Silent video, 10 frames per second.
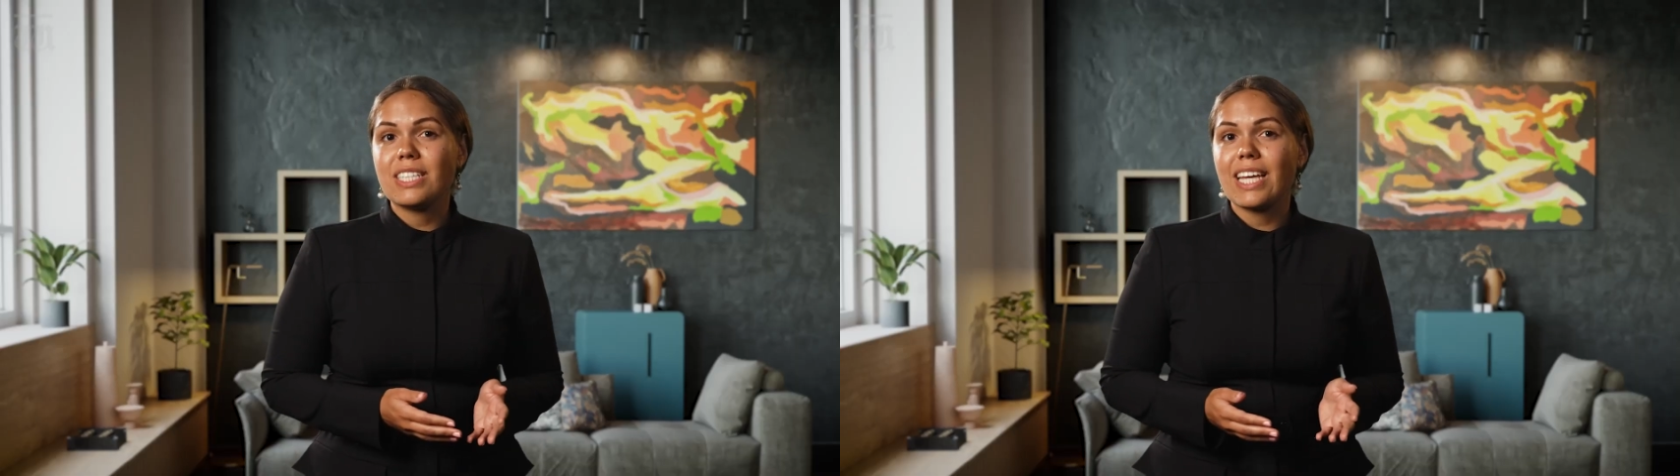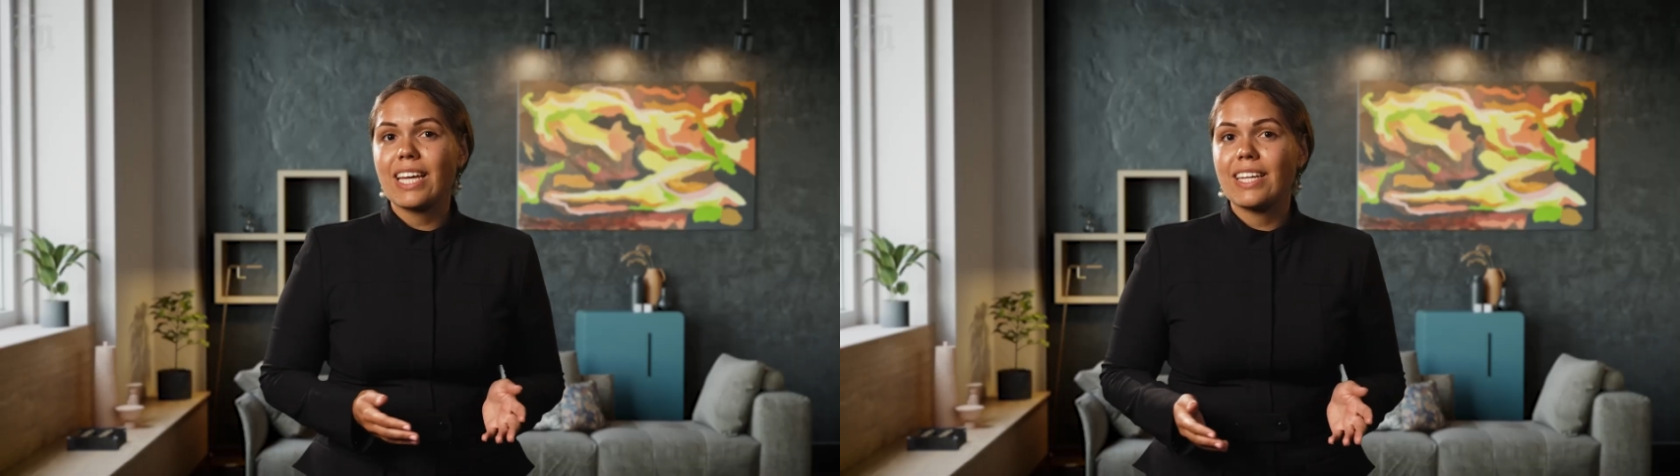
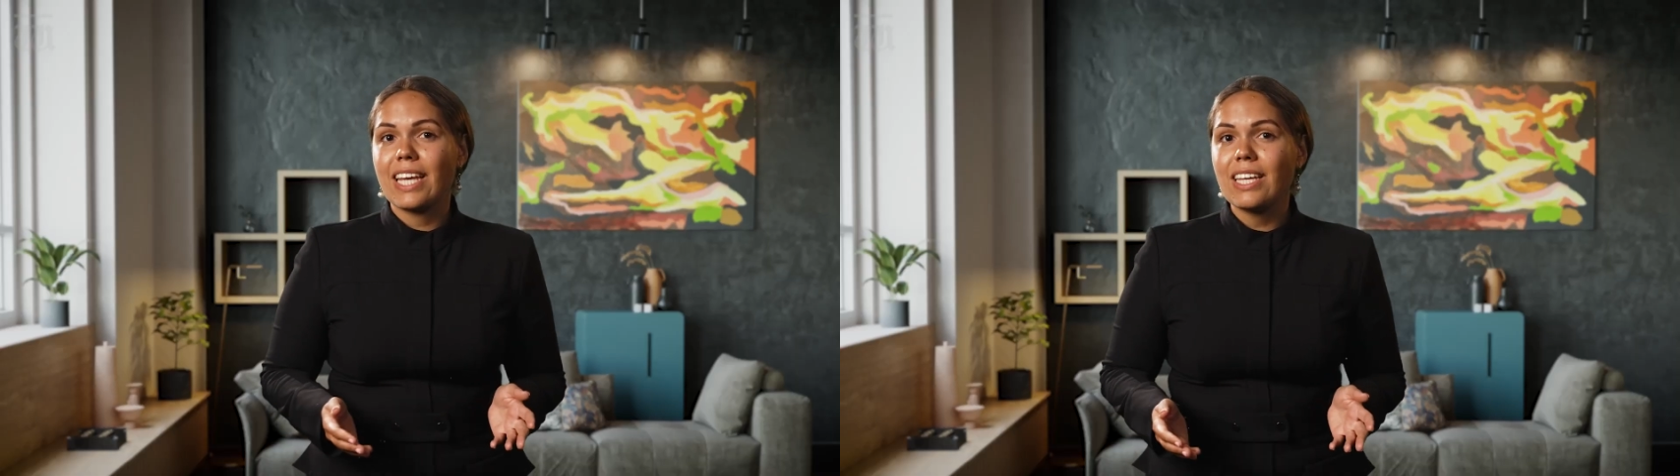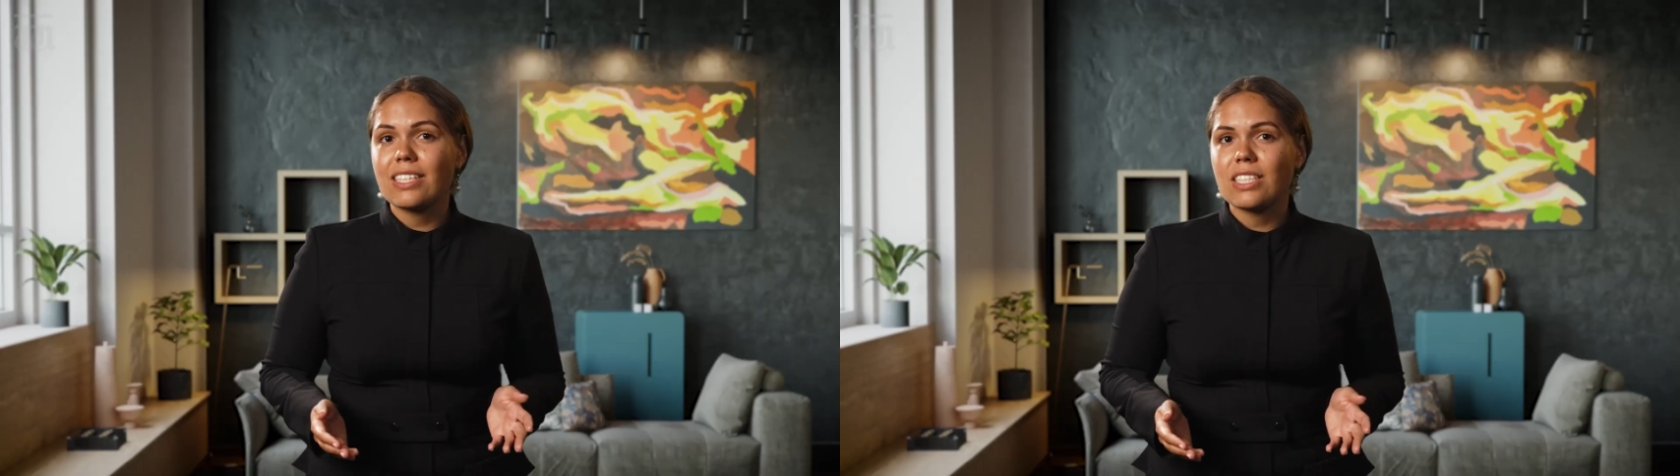
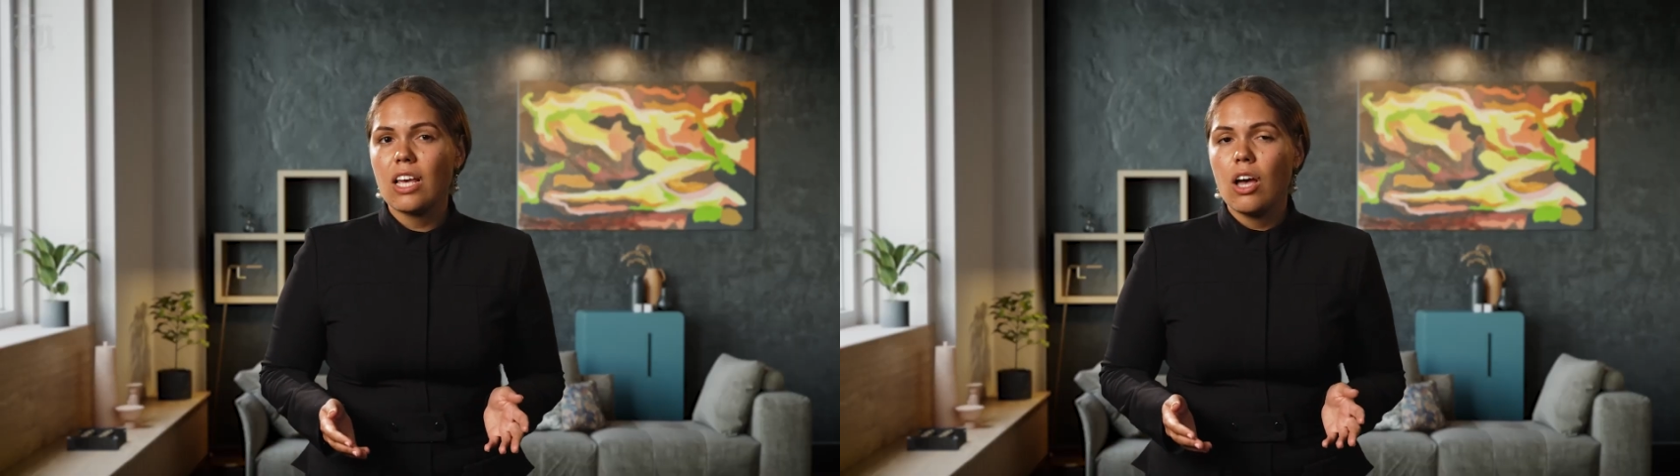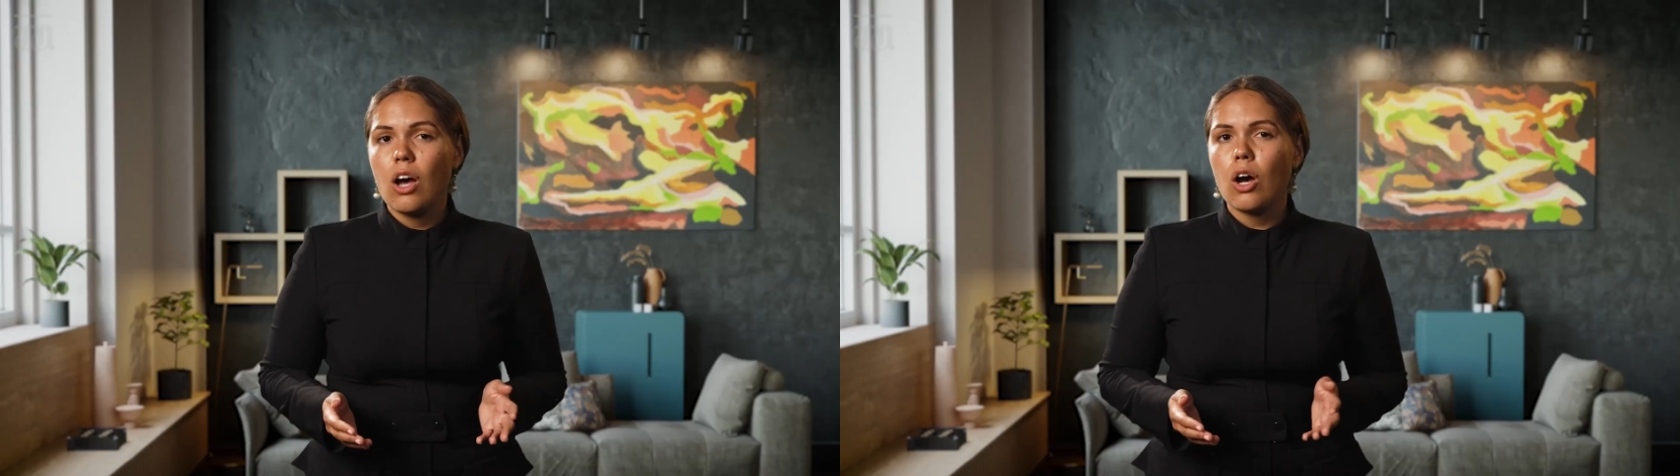techniques
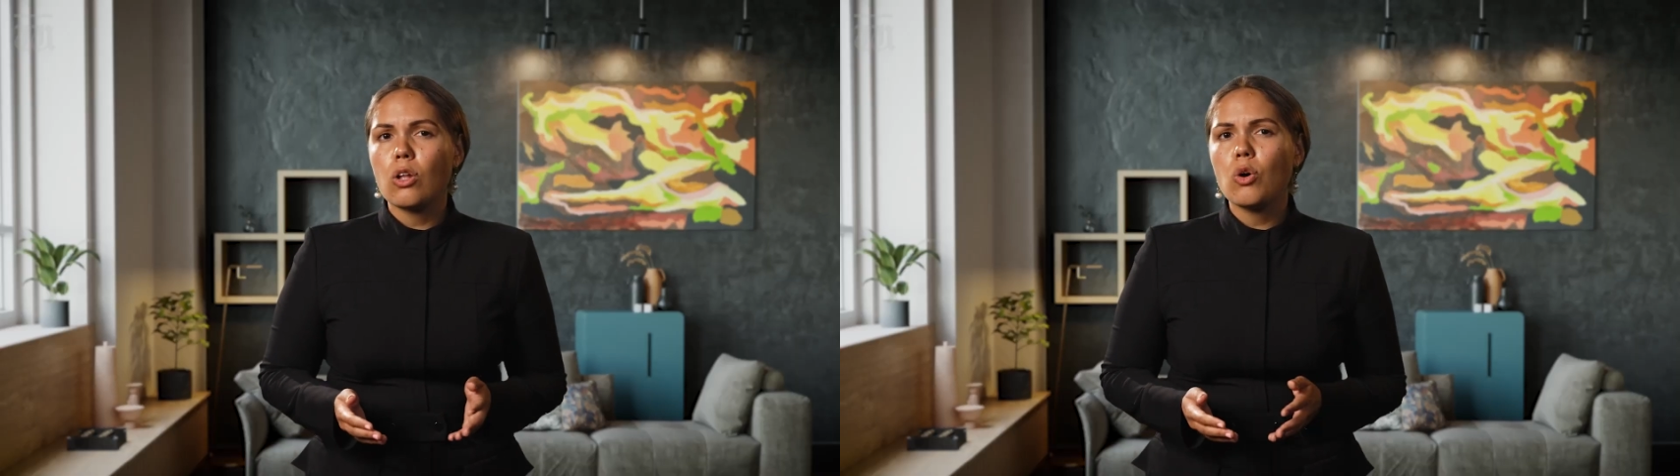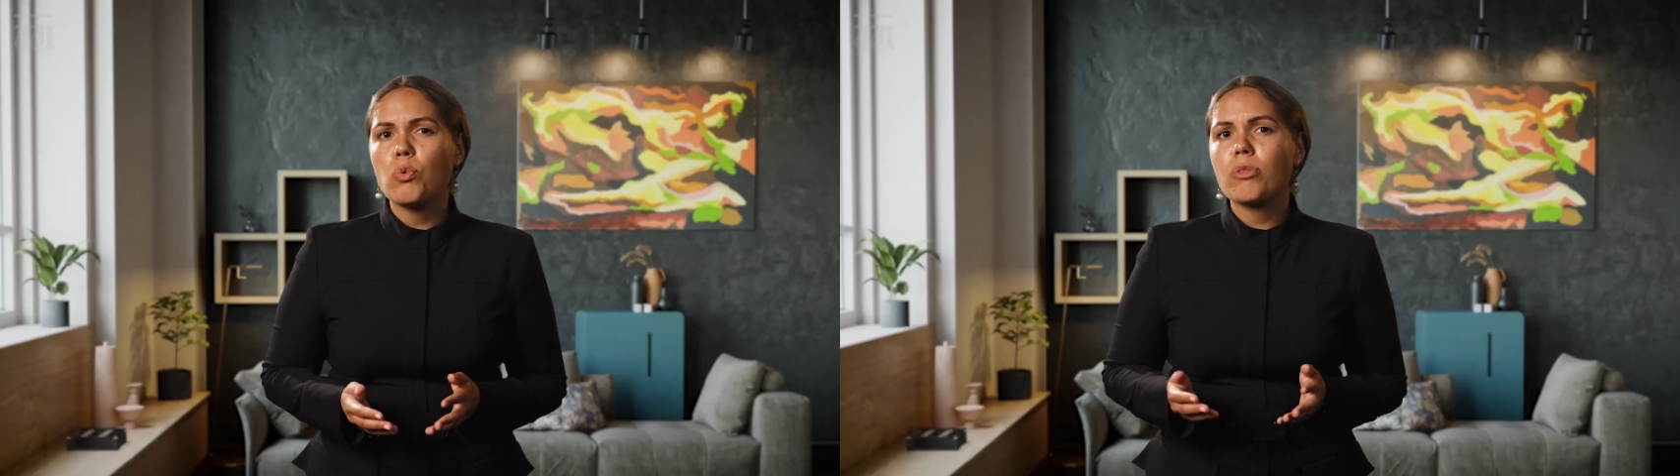
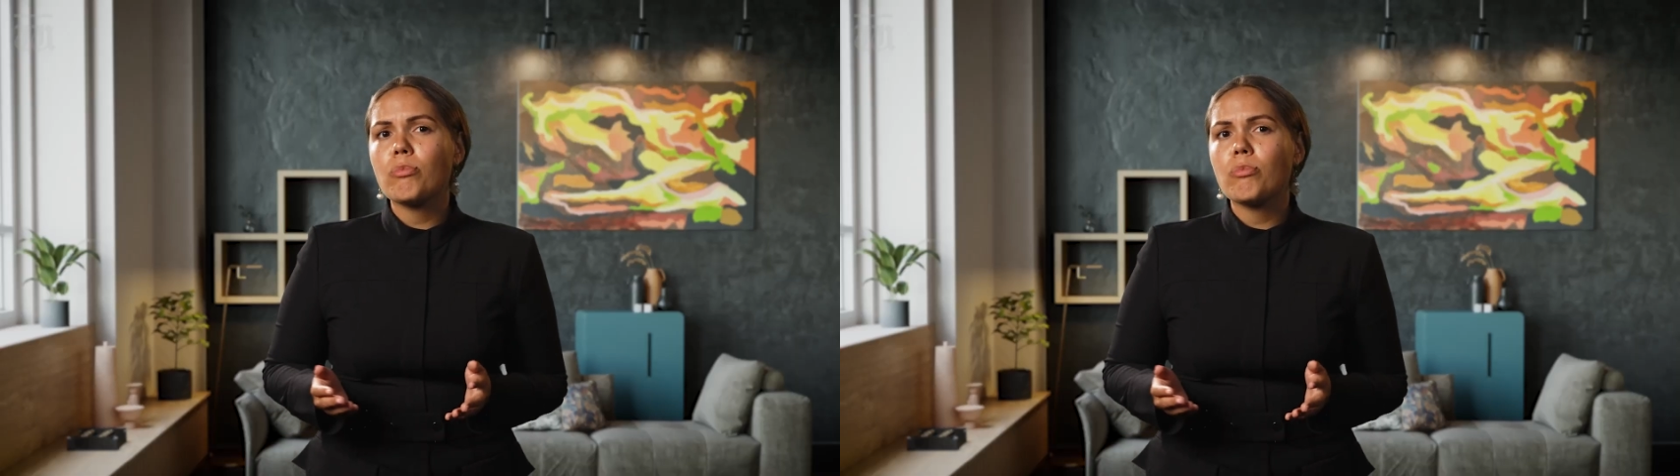along with